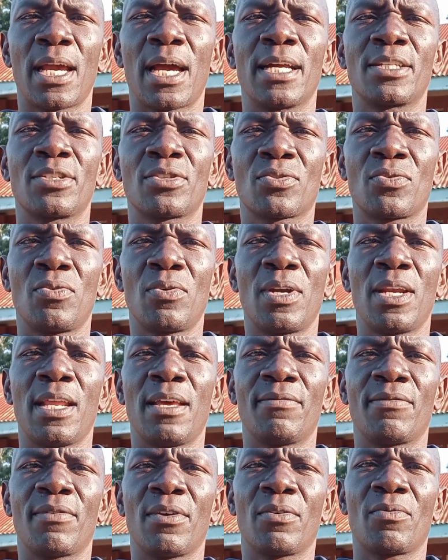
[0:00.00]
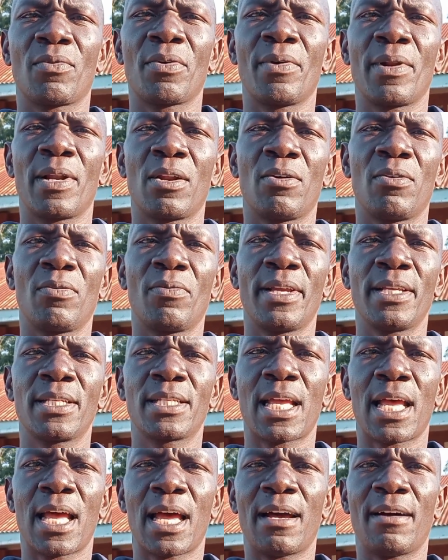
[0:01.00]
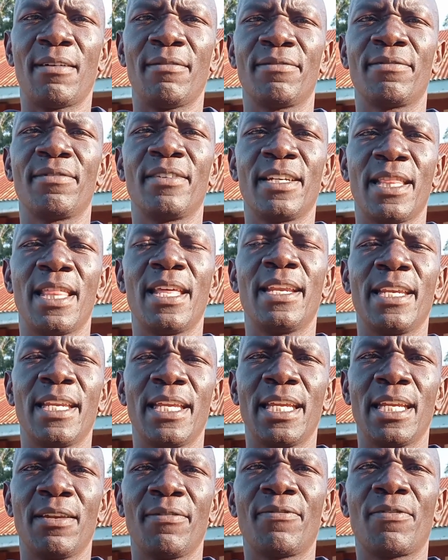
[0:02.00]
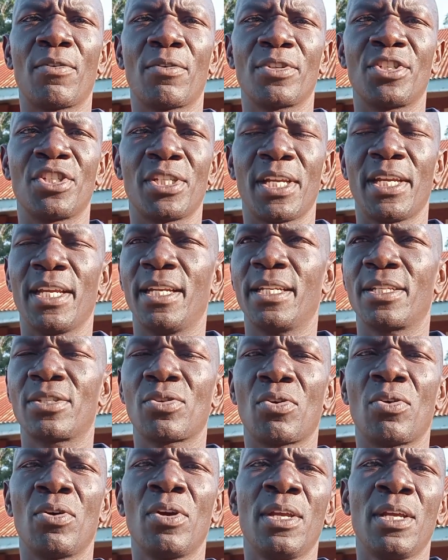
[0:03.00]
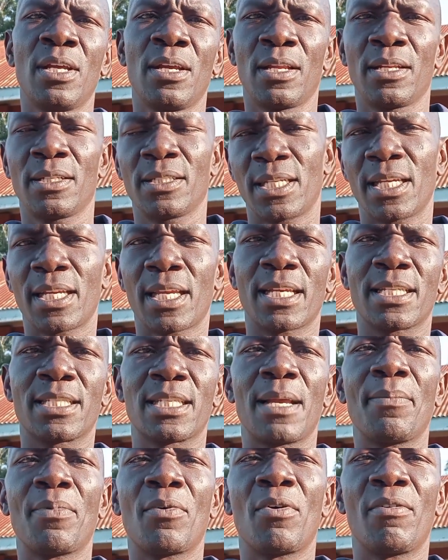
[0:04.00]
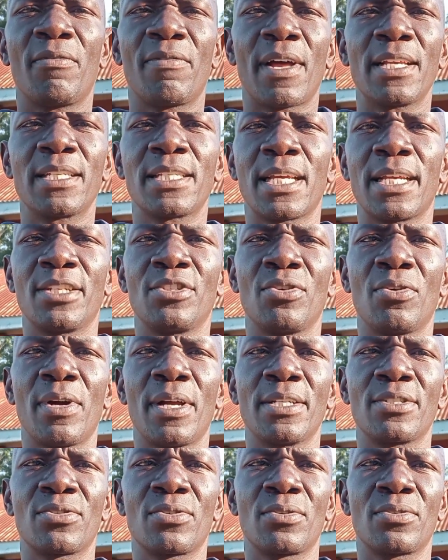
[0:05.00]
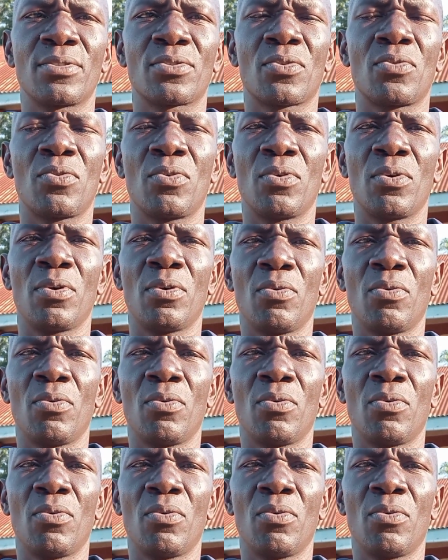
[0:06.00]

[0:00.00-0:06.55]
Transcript: at school level, we will always have the need for shade. So take example of us at Johansson School.